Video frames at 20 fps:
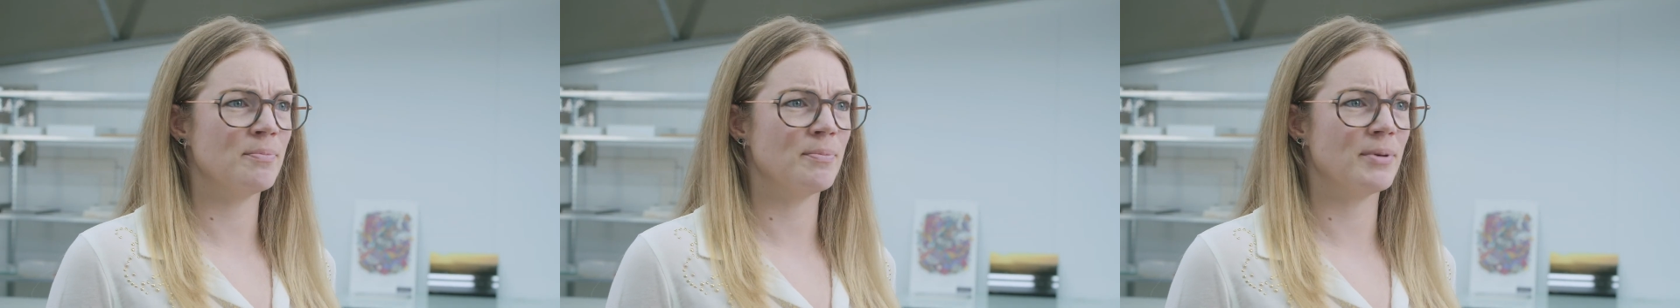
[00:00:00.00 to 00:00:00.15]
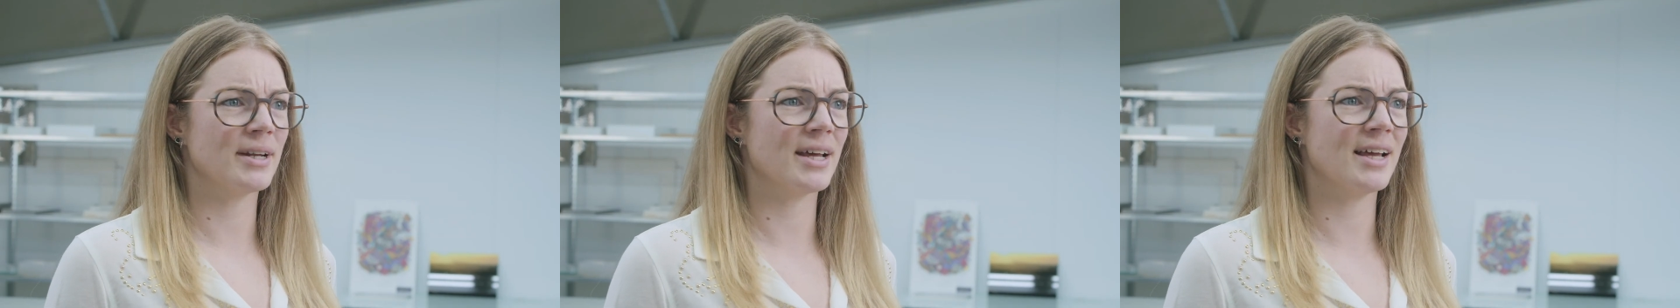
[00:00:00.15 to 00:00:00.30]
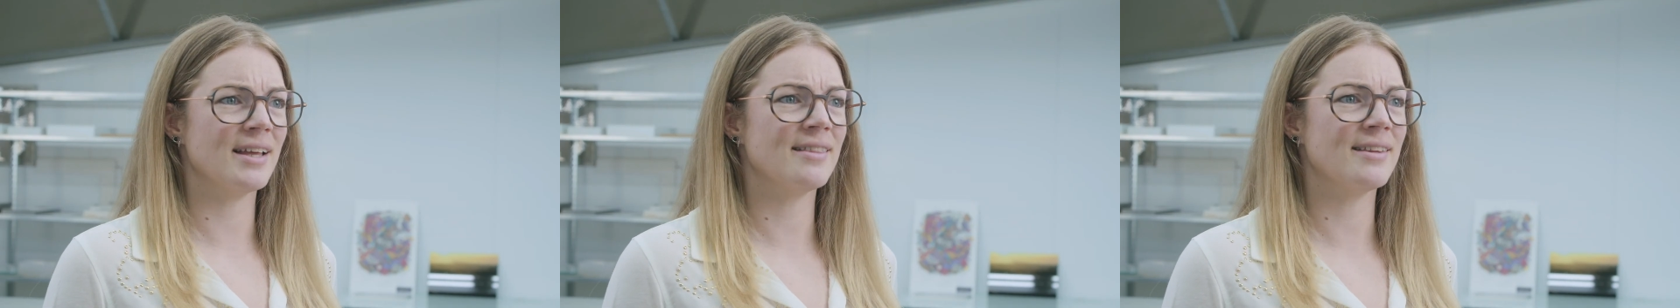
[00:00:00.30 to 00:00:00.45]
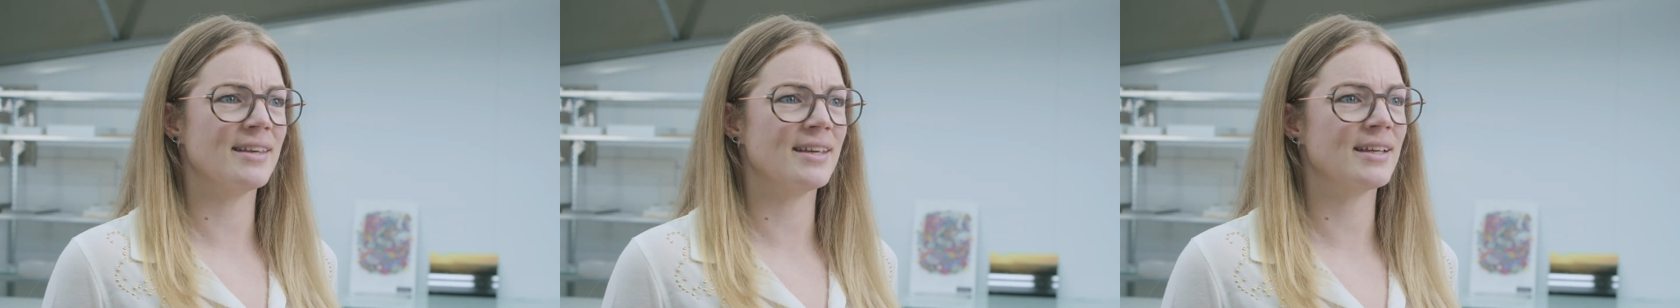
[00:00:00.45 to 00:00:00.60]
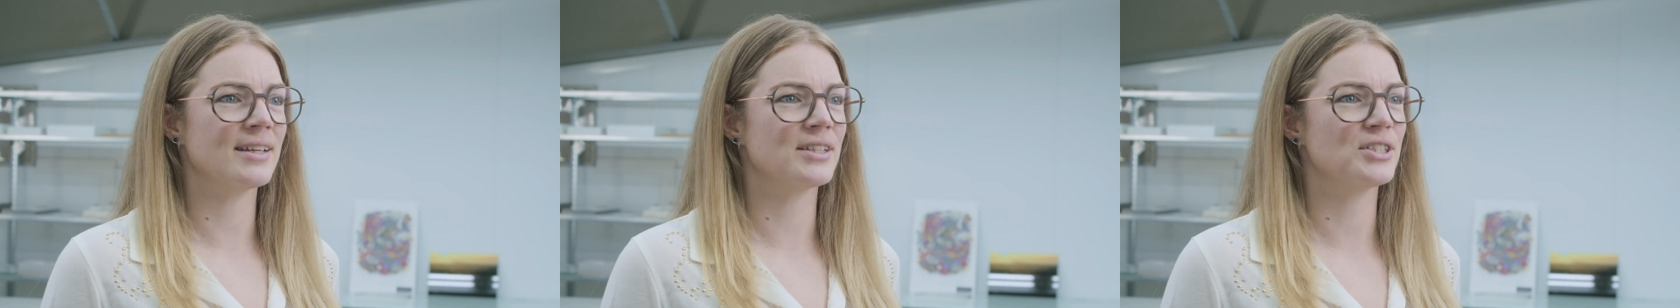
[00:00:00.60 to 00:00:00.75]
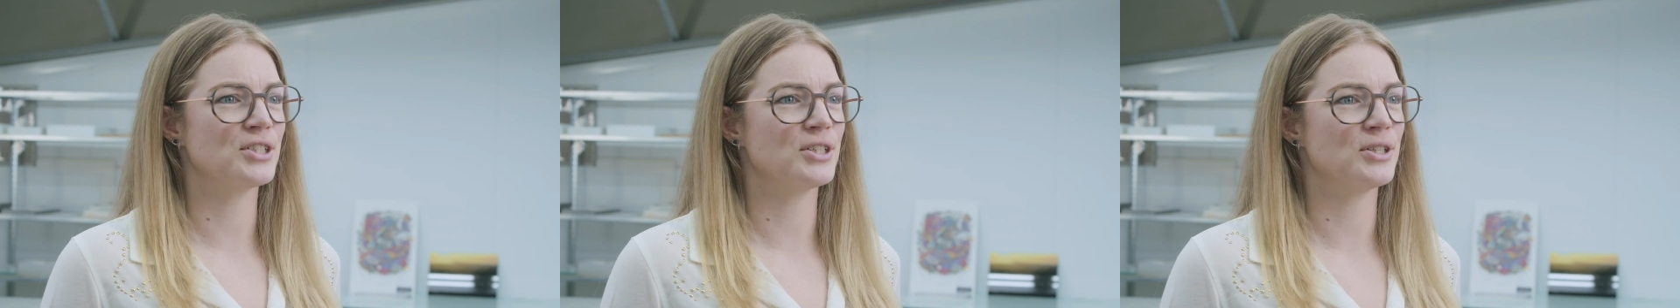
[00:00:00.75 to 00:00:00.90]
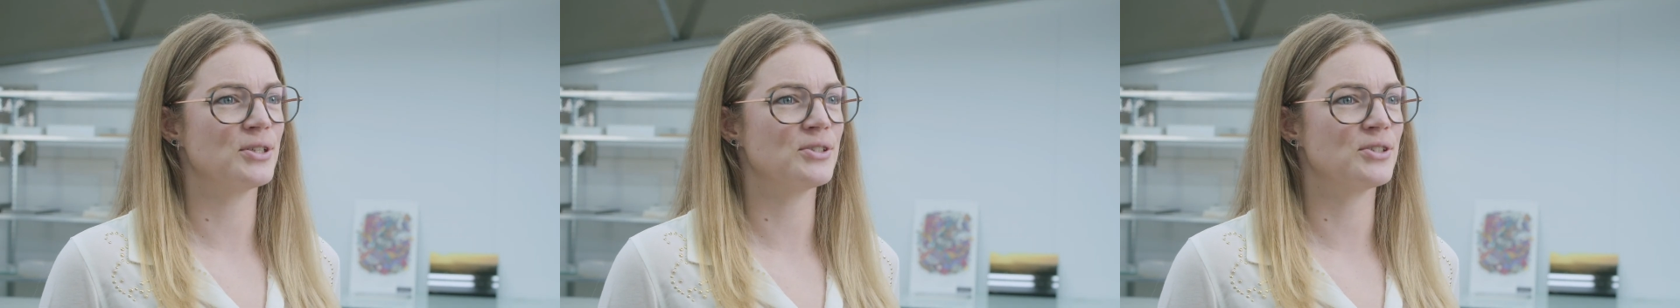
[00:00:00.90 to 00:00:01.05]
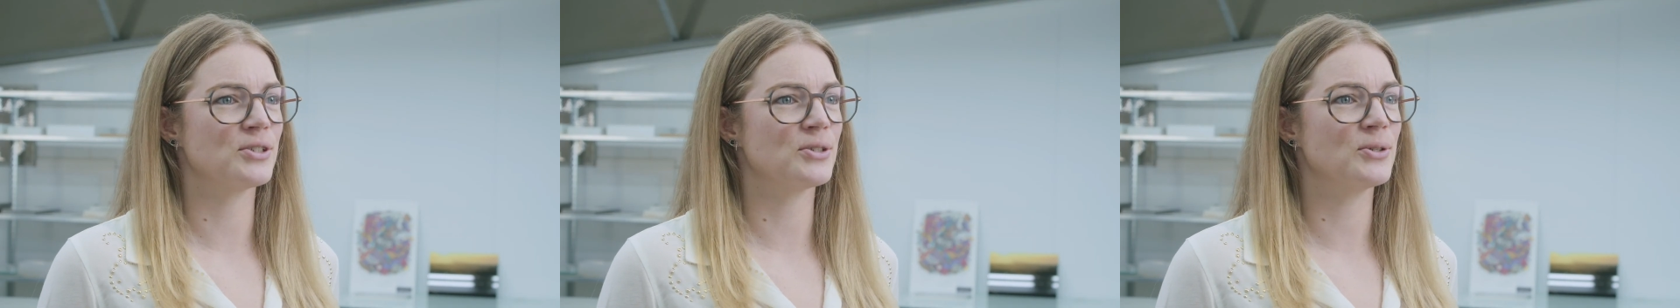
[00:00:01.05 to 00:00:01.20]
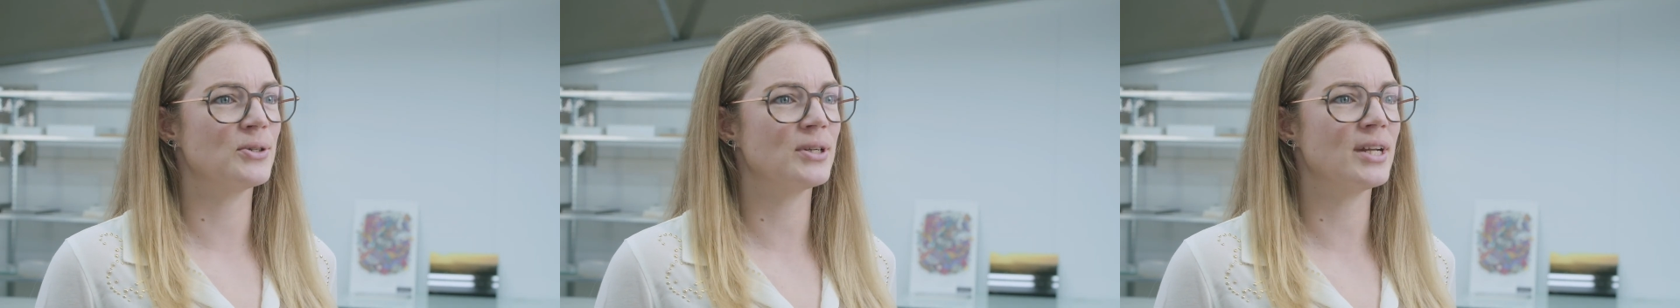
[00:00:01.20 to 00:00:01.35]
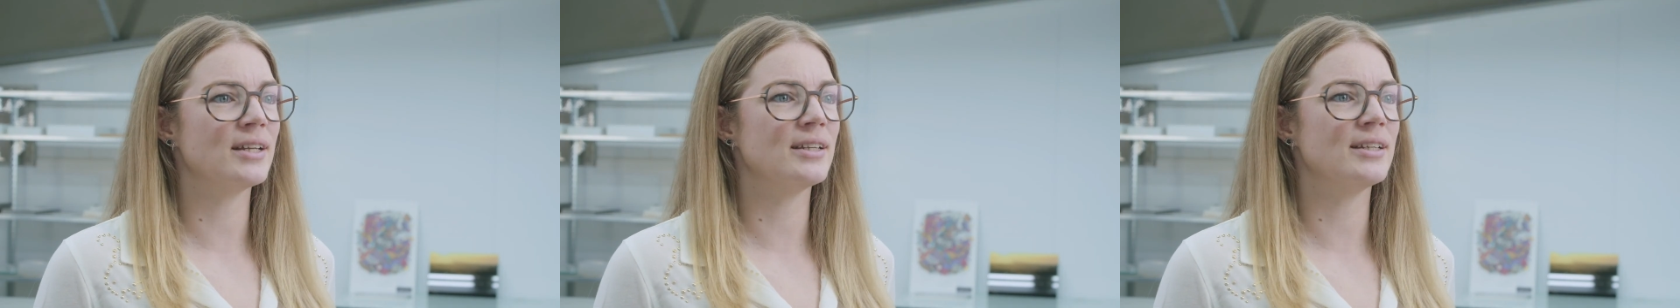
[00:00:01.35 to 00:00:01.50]
but I think it shows a
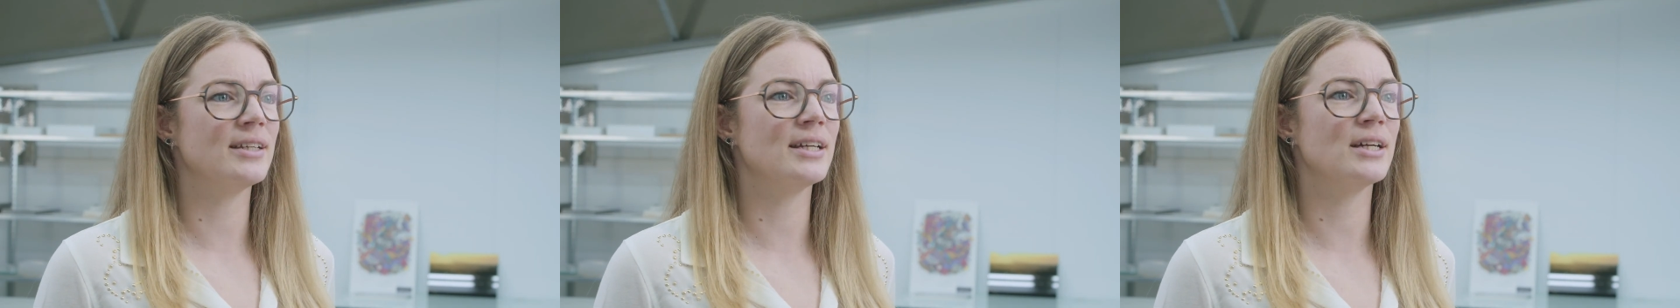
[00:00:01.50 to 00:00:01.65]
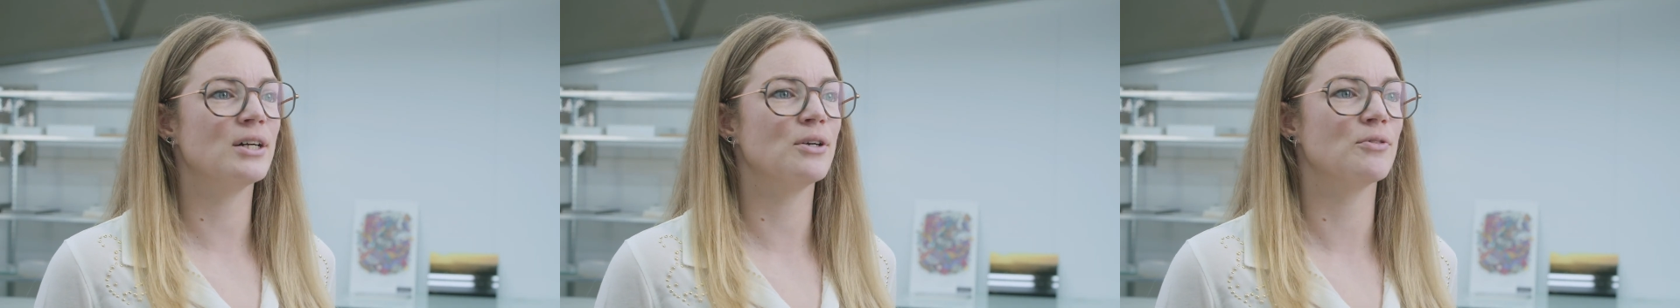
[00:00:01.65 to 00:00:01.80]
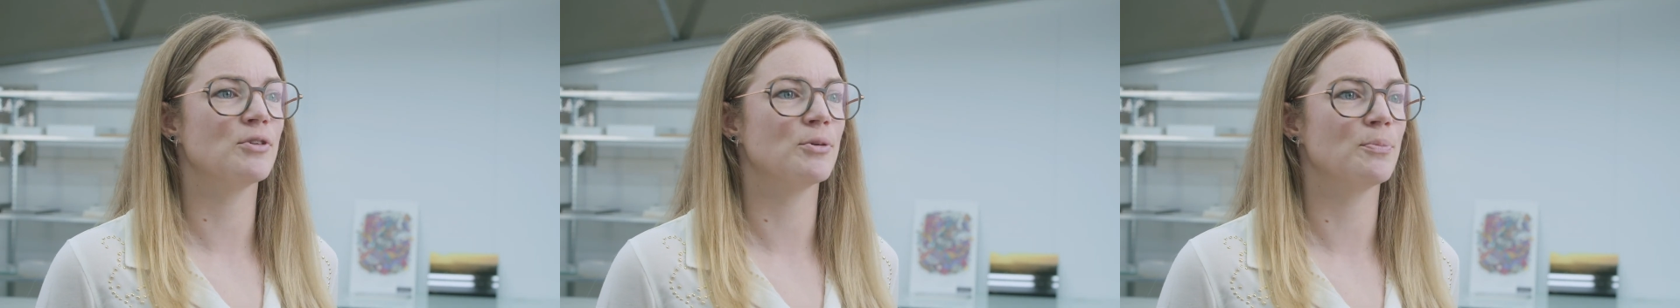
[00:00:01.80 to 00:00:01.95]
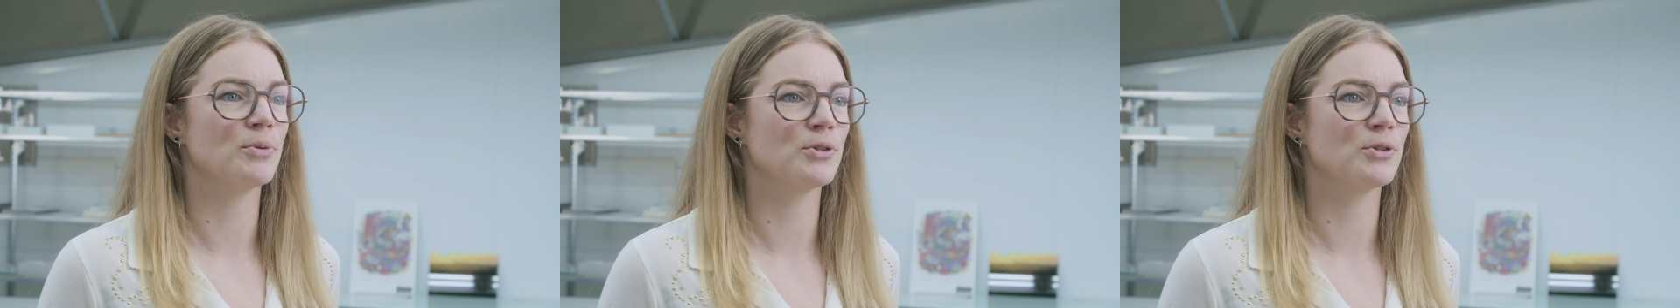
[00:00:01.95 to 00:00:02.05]
good idea of the